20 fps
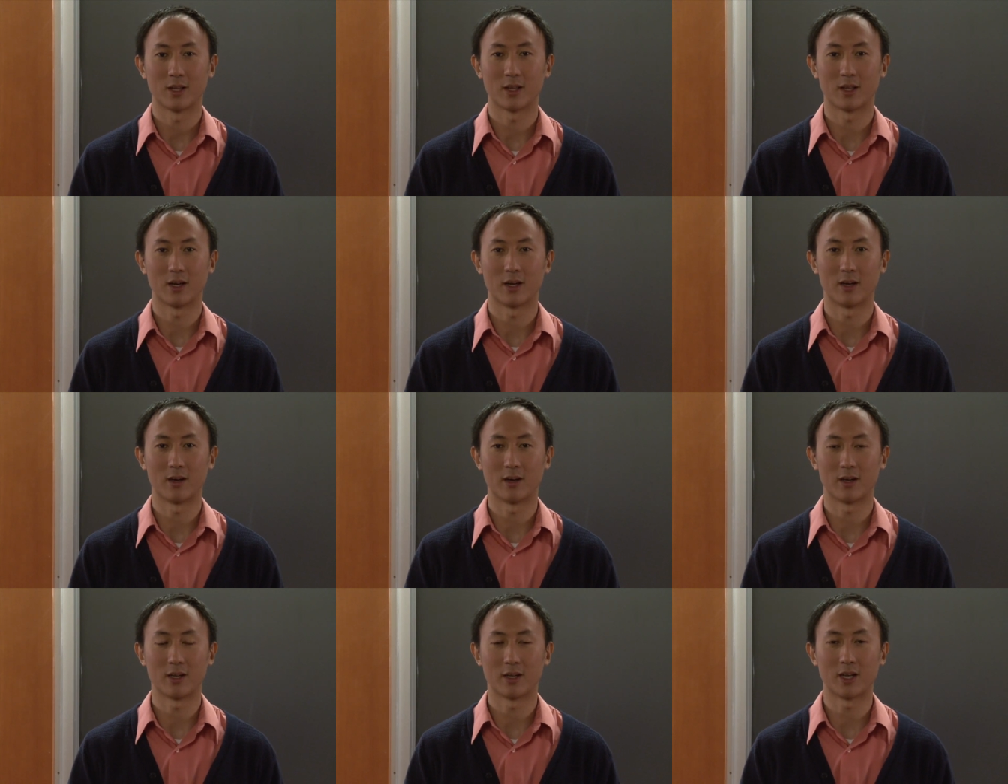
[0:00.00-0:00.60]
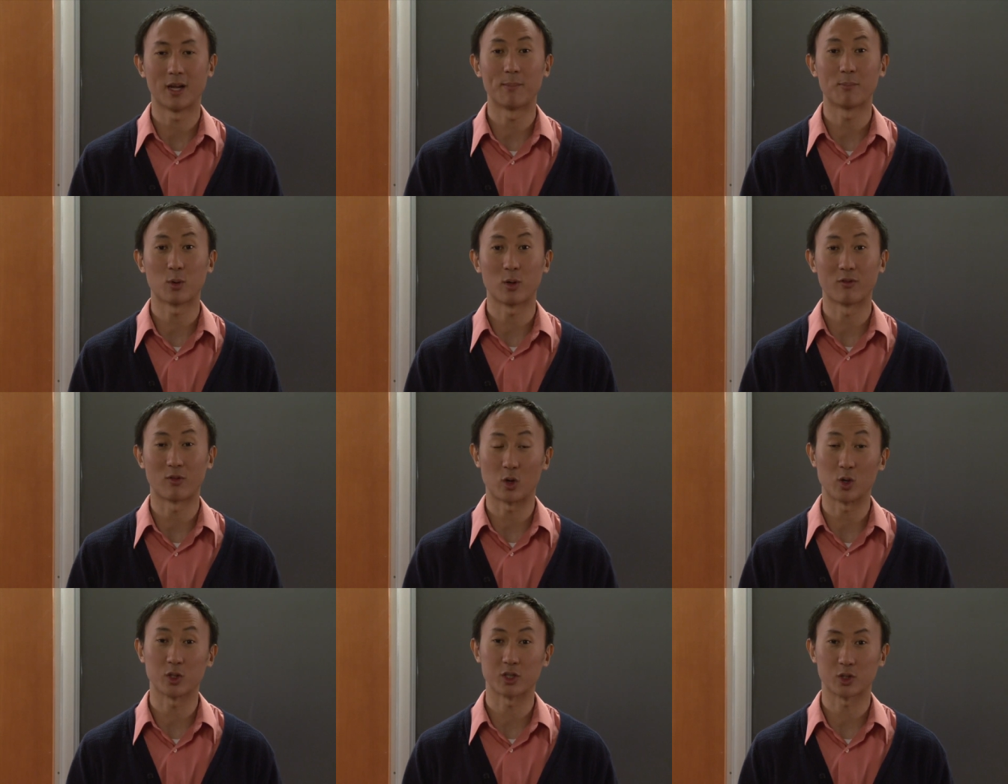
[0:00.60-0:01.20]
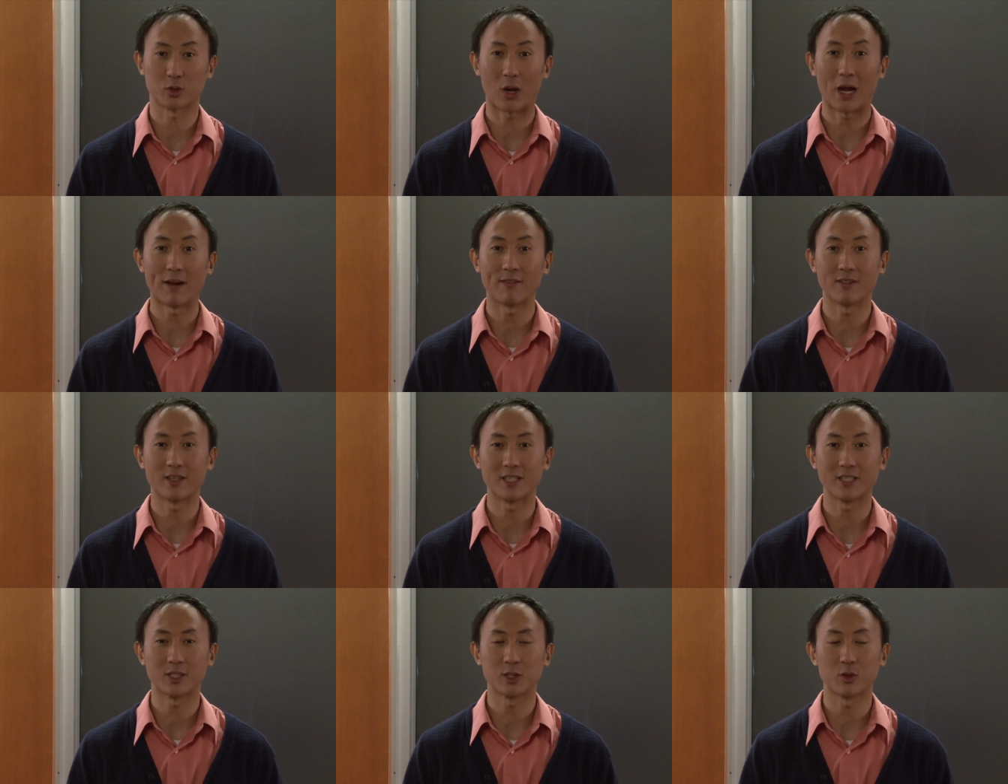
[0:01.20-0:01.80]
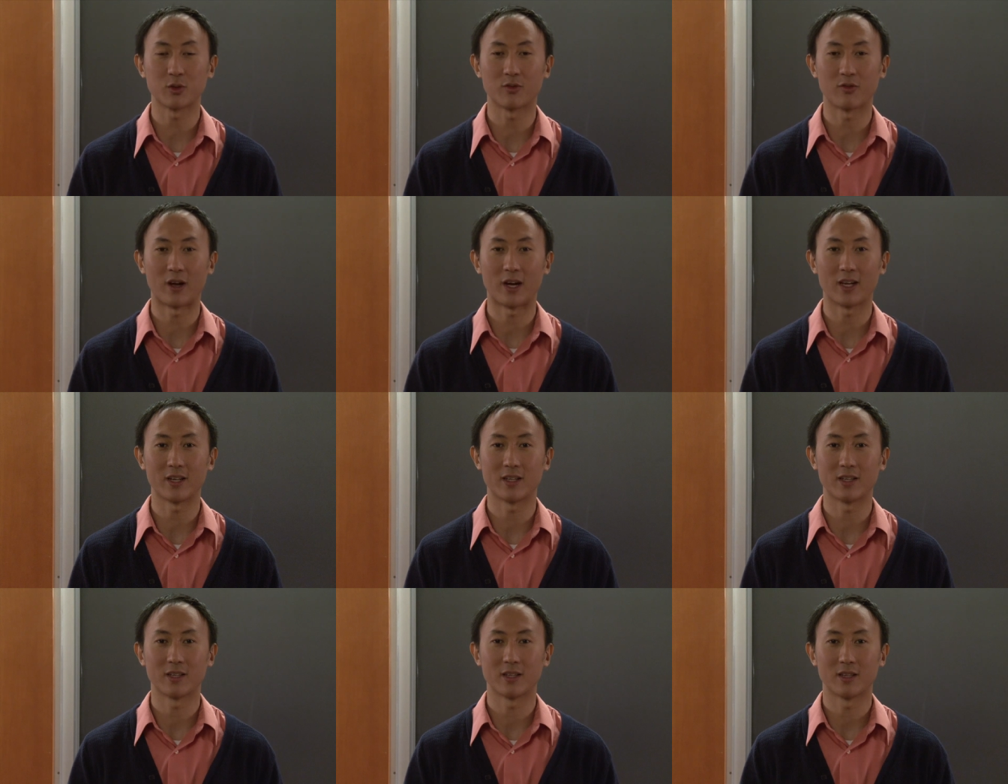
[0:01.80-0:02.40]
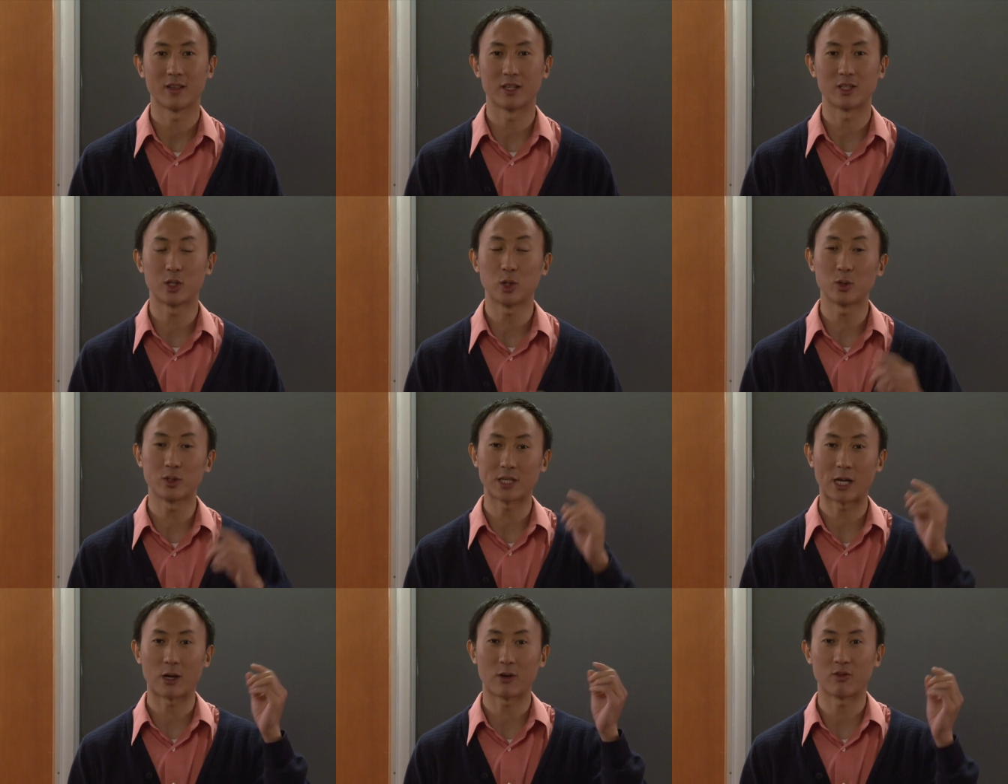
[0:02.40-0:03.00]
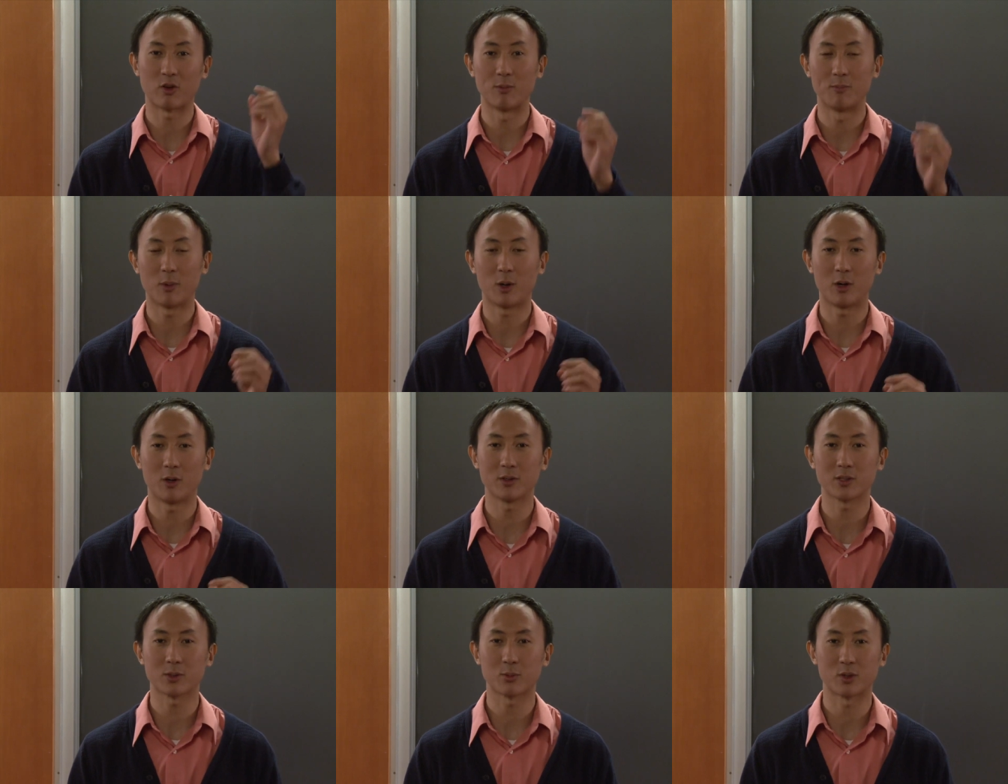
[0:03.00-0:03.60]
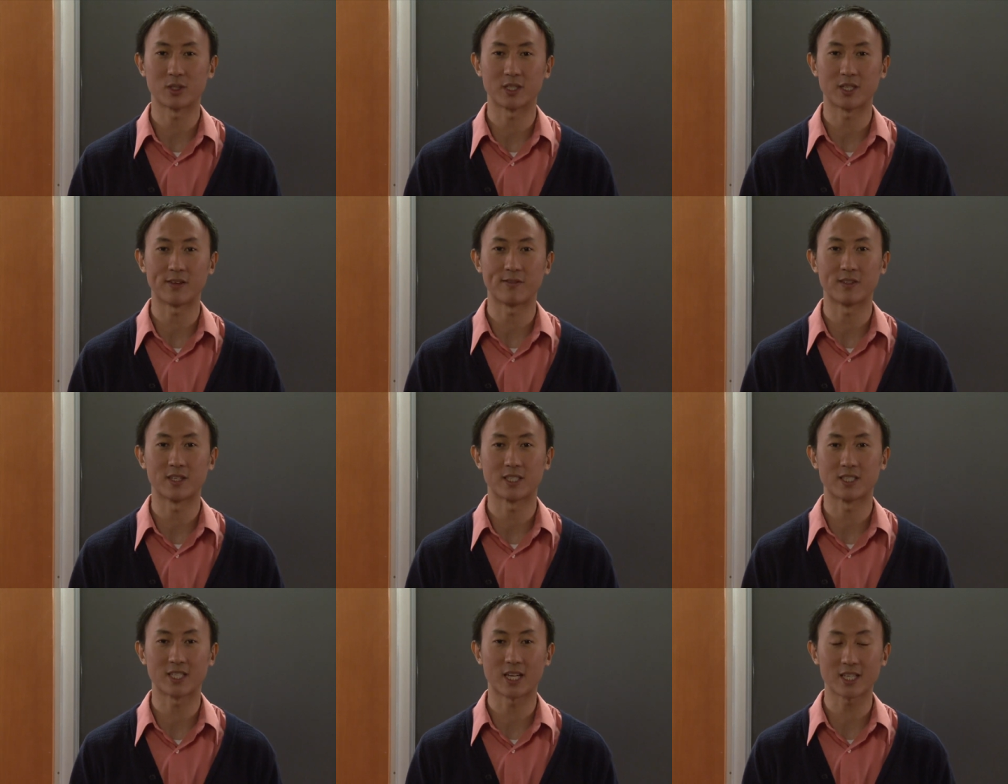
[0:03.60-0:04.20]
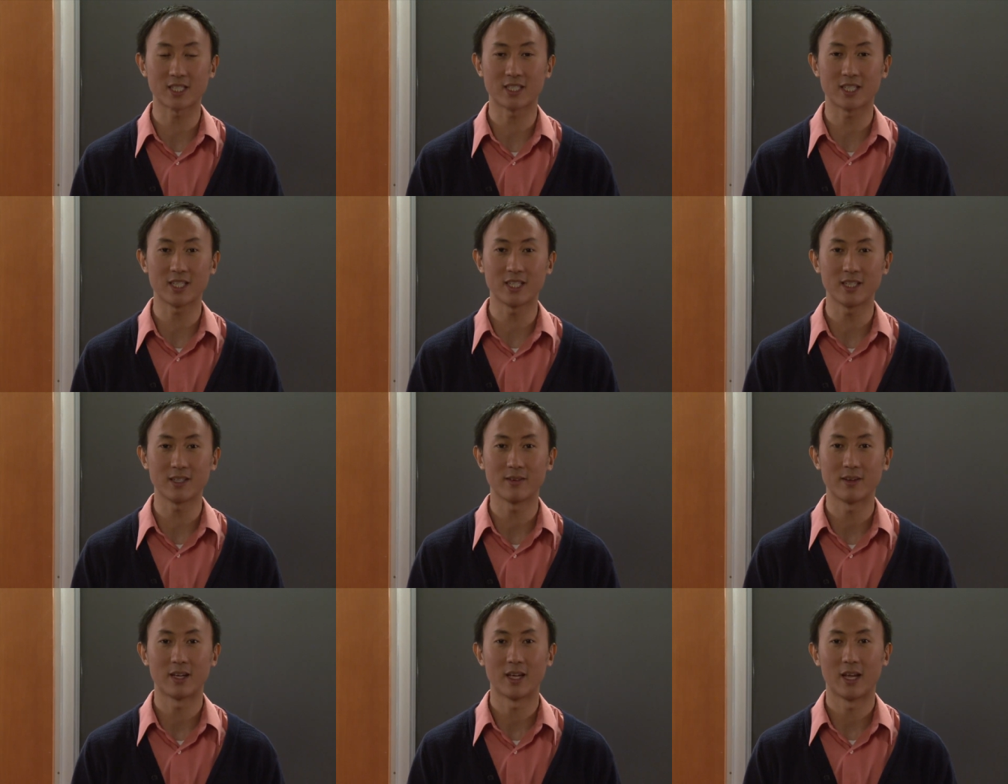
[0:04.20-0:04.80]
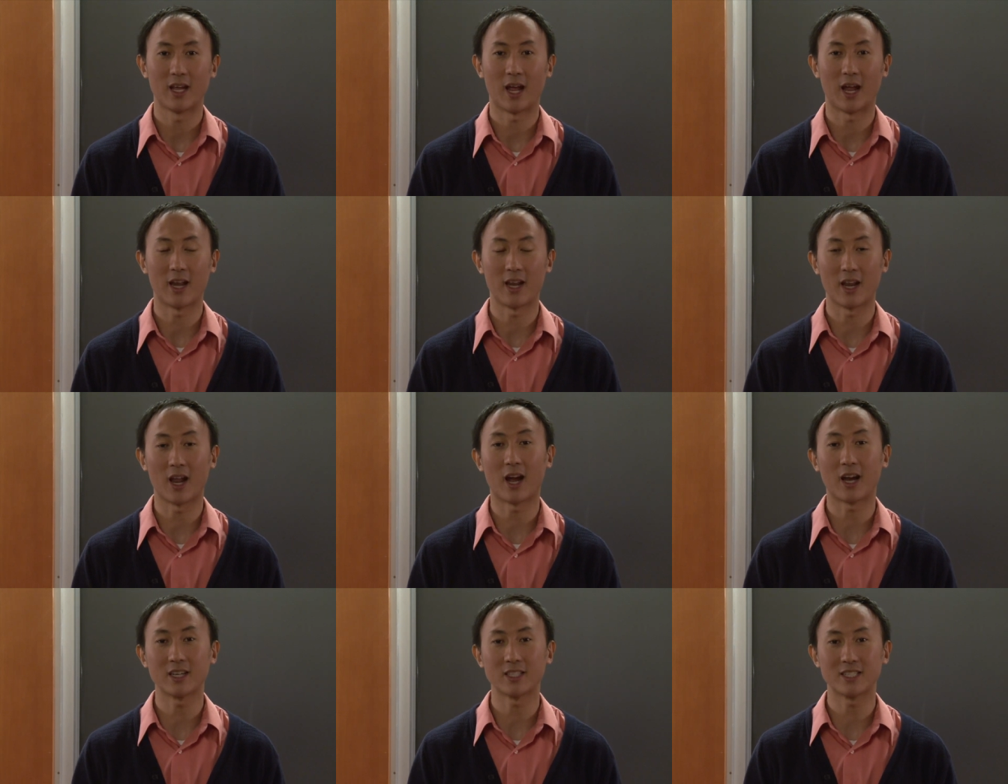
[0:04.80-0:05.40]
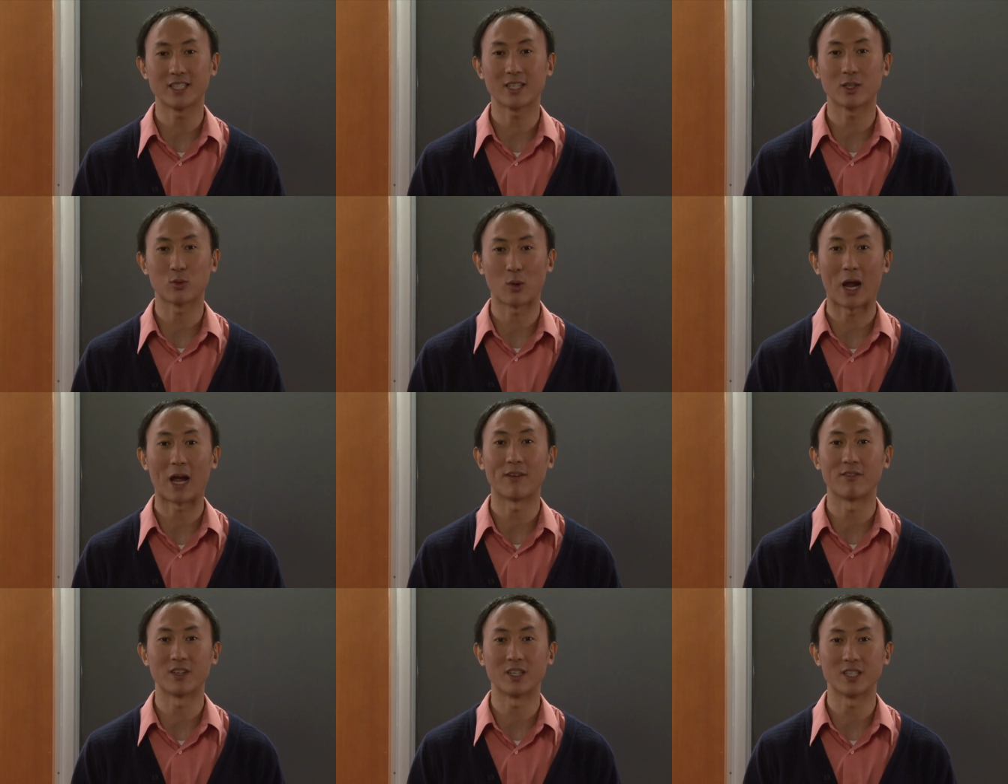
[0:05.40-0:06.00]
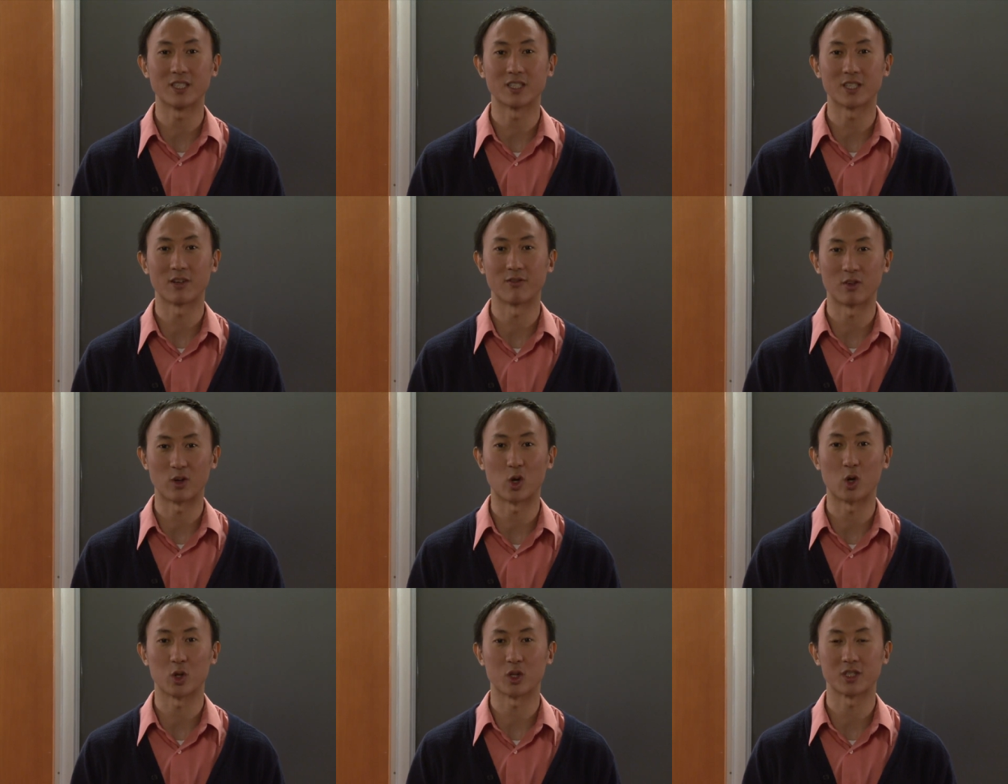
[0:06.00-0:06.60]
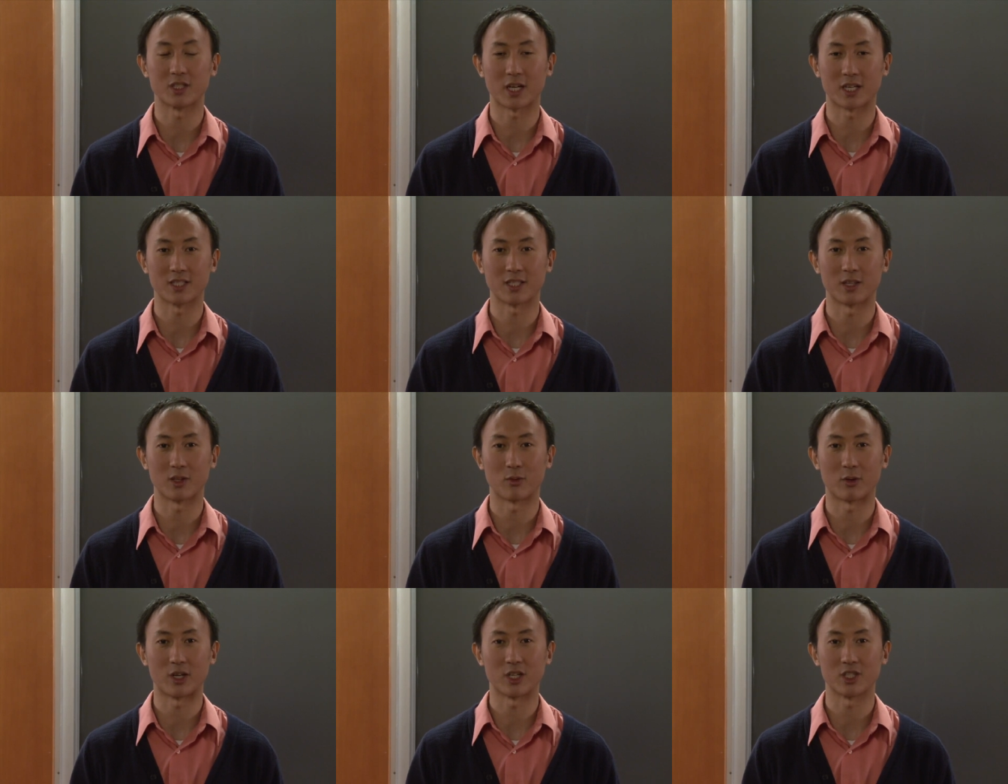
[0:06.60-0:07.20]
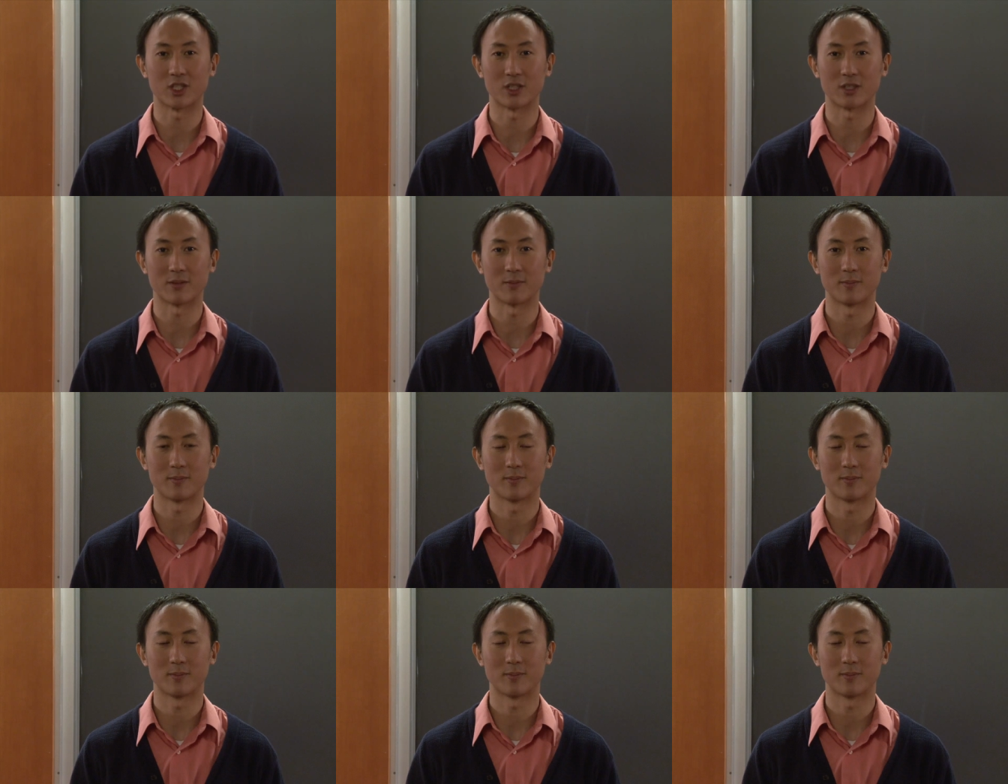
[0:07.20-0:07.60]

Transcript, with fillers: uh, number of Earth's gravities, you'll find the two styrofoam balls received 60 and 90 gravities of Earth's acceleration.